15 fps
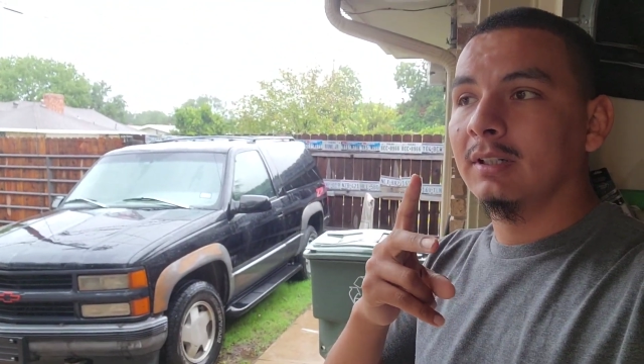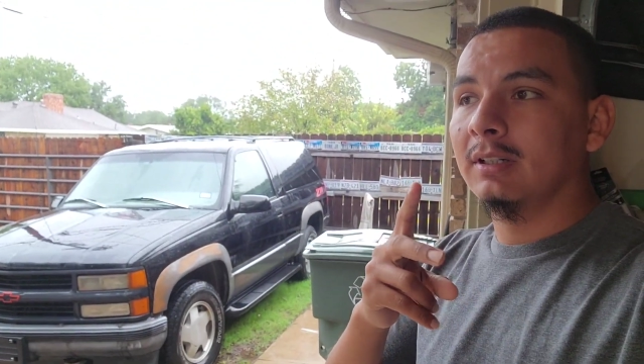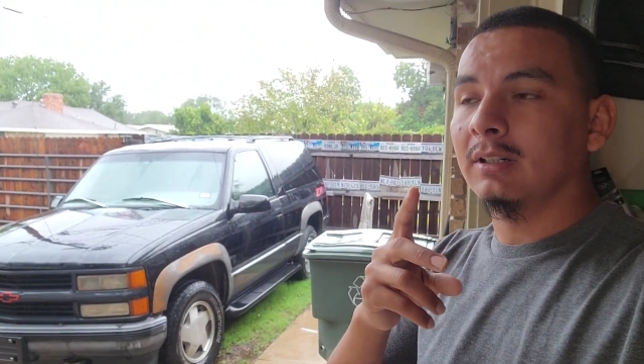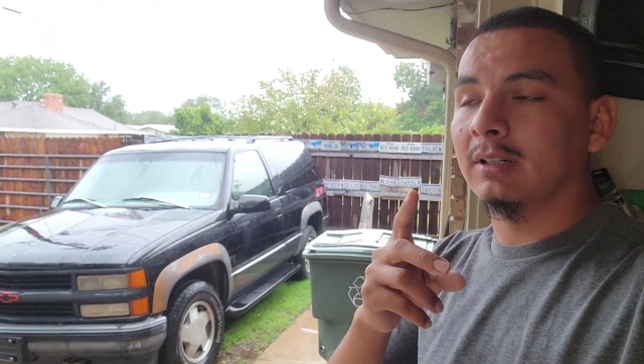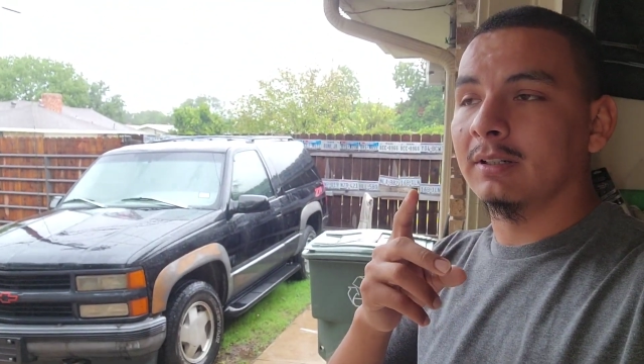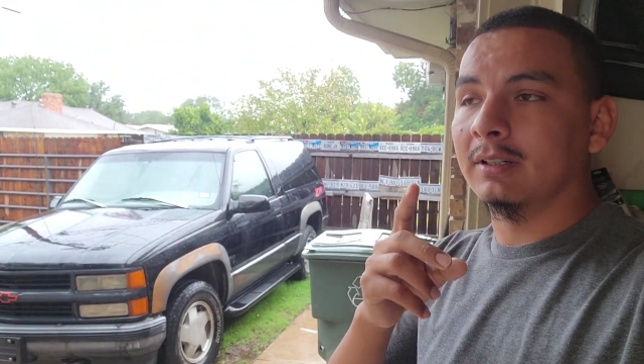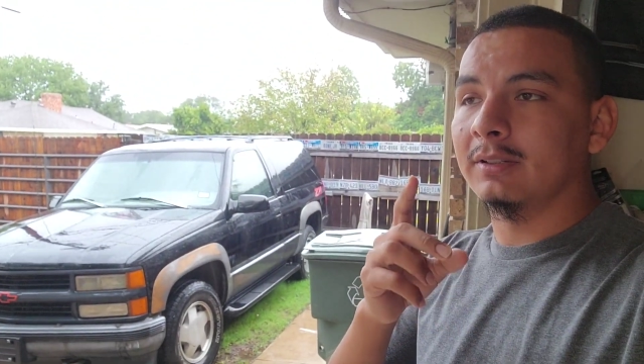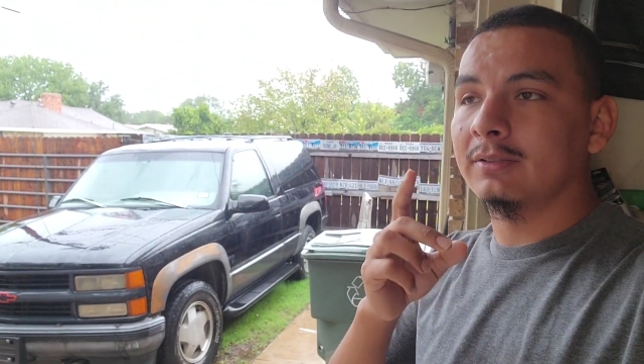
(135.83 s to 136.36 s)

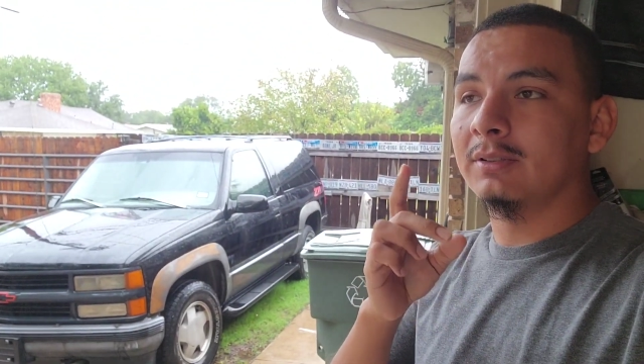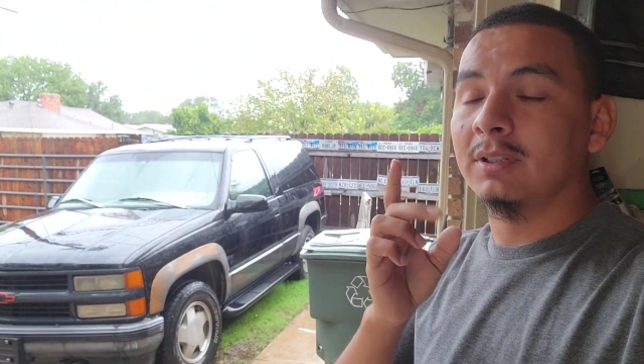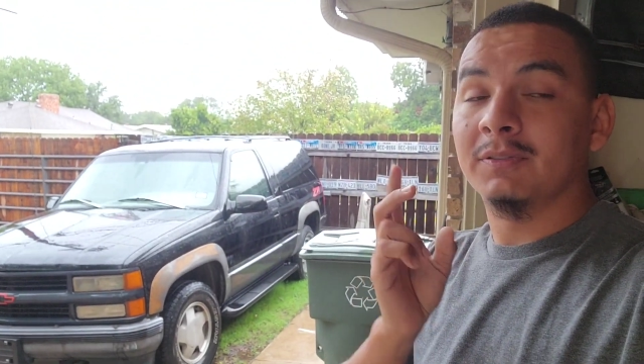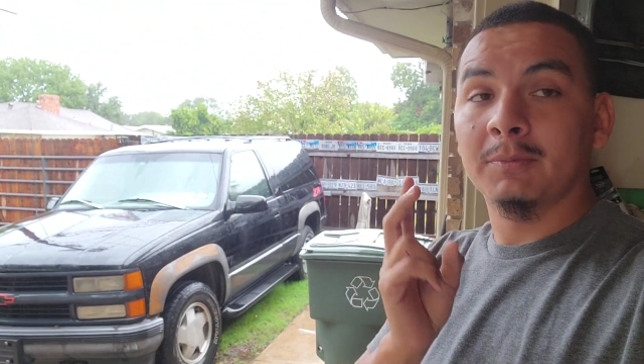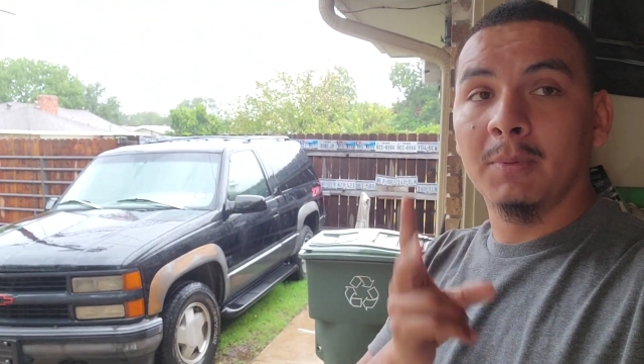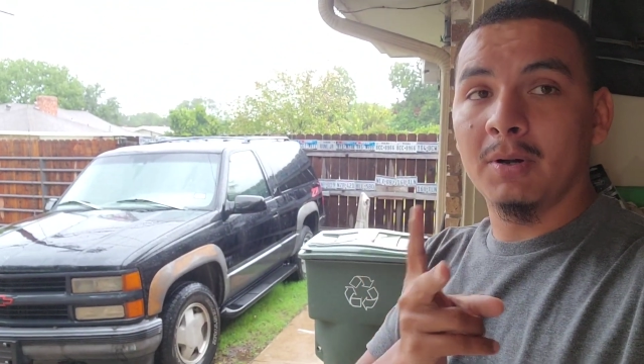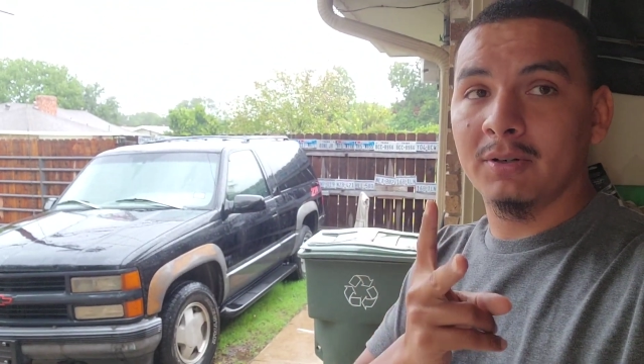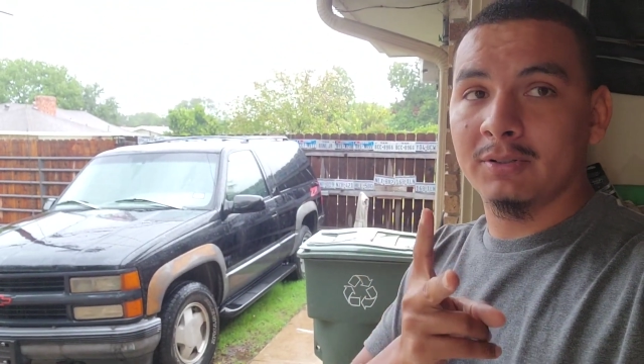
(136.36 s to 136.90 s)
are the two
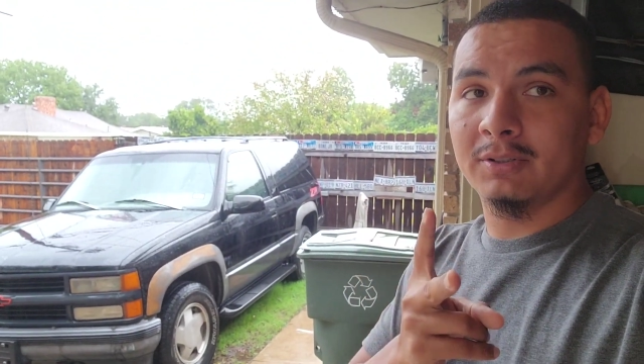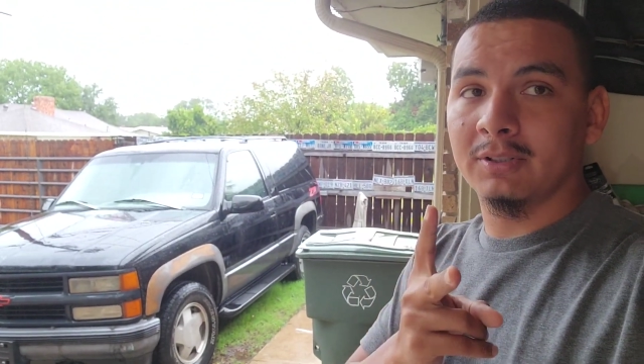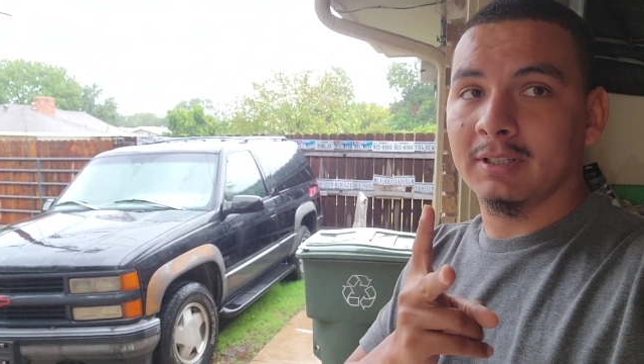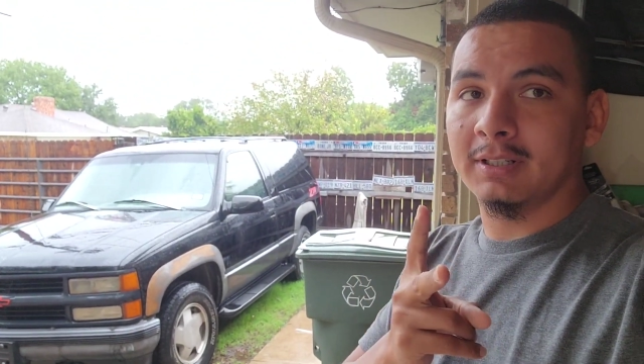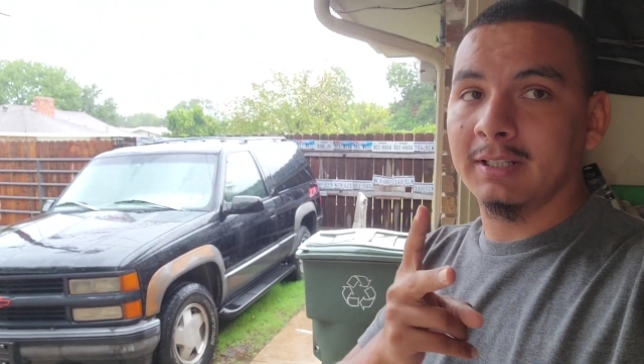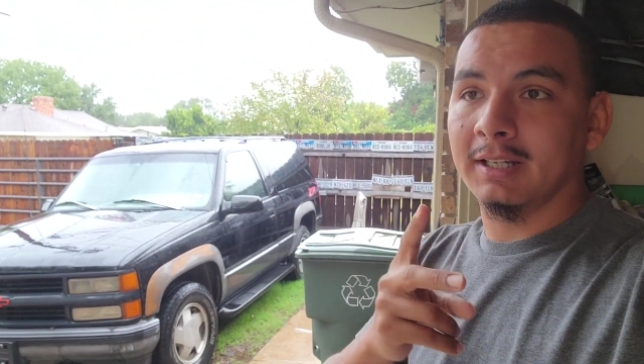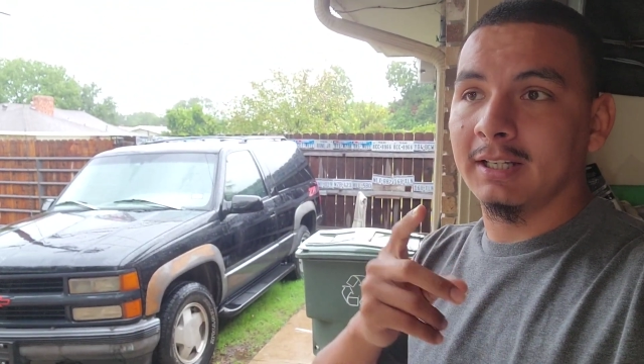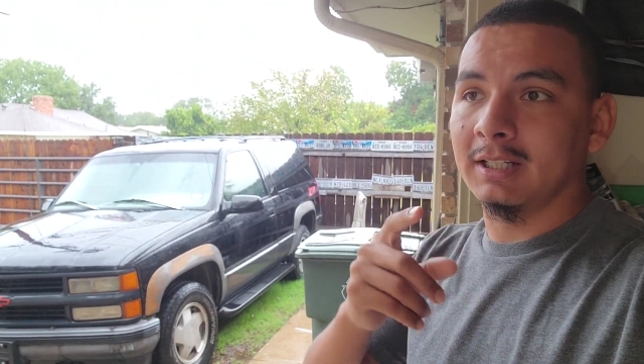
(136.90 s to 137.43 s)
different motors you're
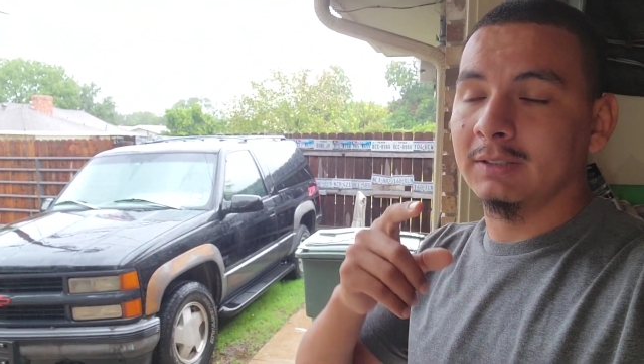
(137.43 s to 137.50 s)
going to get.